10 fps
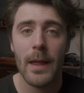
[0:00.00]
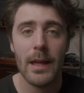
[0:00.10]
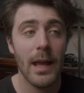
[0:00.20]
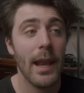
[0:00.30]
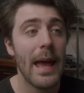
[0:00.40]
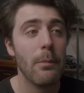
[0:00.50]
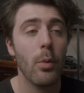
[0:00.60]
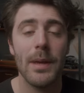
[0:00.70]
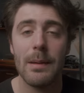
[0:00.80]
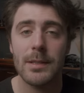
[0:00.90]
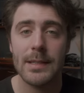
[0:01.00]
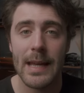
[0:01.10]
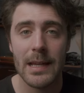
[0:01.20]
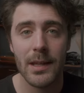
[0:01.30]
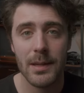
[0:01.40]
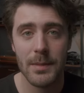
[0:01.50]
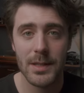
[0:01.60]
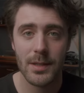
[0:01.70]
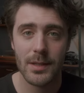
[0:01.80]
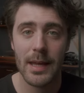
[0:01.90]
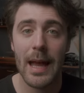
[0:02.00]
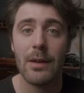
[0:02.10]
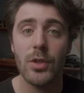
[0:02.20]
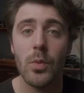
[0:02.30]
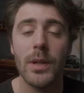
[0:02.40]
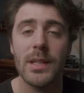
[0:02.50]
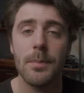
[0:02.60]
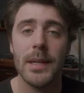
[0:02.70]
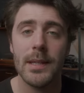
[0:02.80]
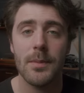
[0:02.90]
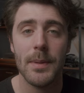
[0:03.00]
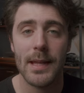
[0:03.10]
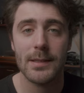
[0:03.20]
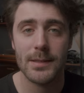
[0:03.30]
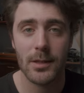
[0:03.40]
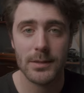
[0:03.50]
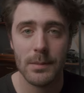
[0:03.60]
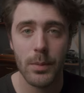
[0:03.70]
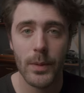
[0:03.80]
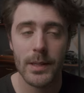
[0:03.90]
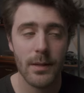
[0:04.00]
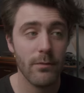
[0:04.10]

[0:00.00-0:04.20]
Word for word: a lab will be able to tailor the image to how you want it to be to be that starting point